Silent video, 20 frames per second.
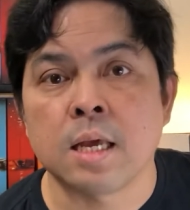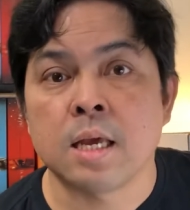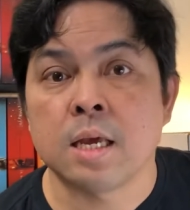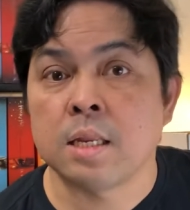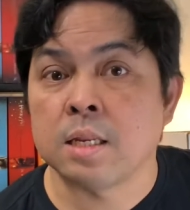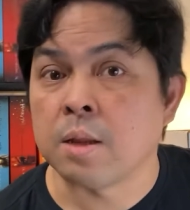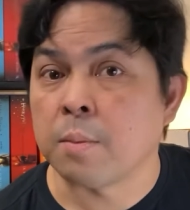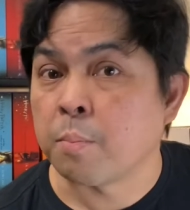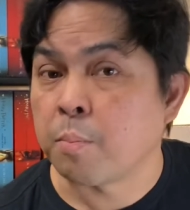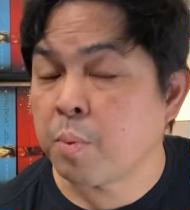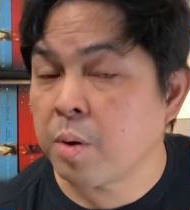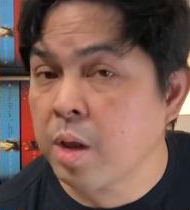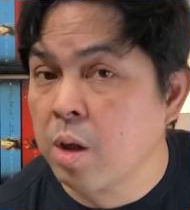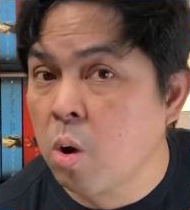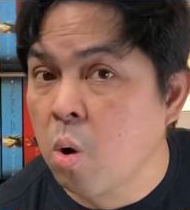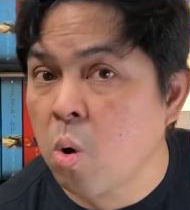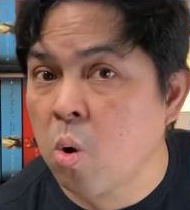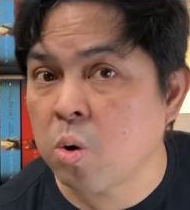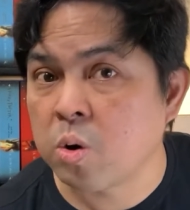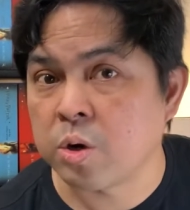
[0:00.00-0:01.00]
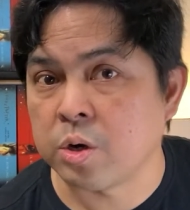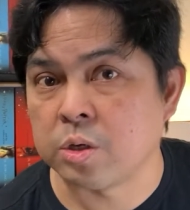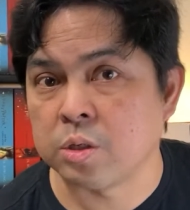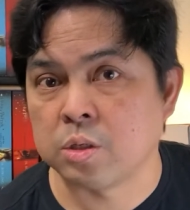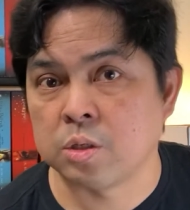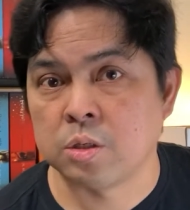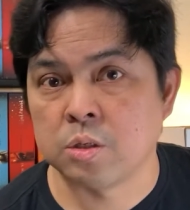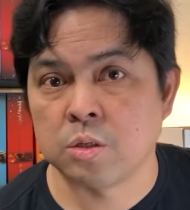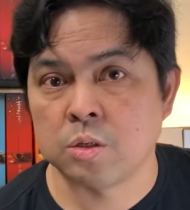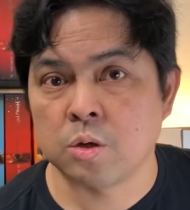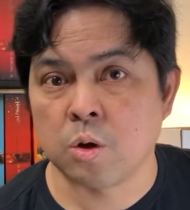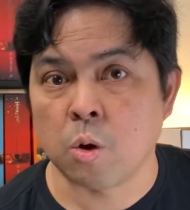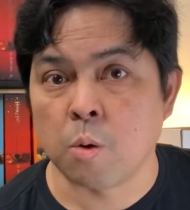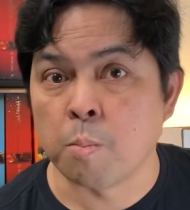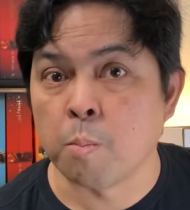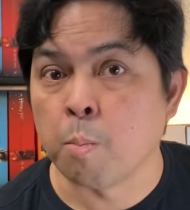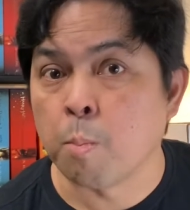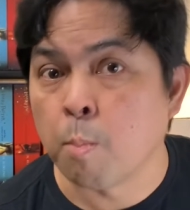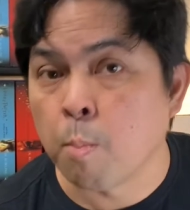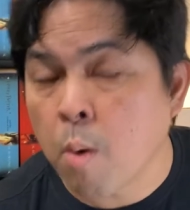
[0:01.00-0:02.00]
the pre-orders of
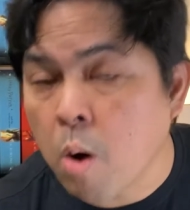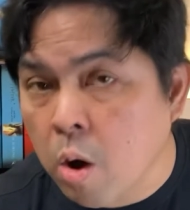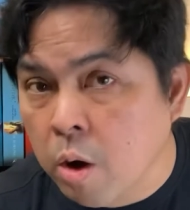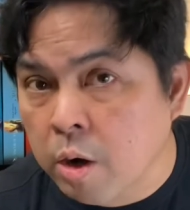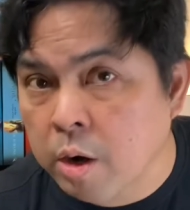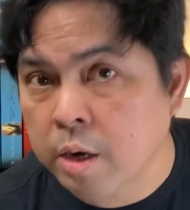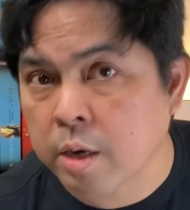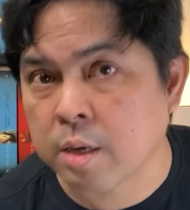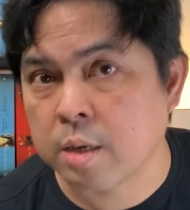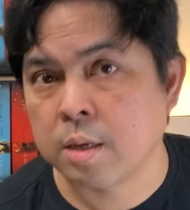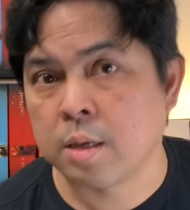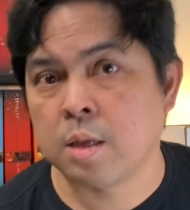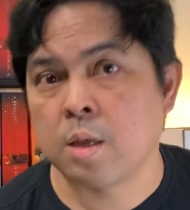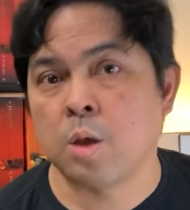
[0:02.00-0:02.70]
Monarch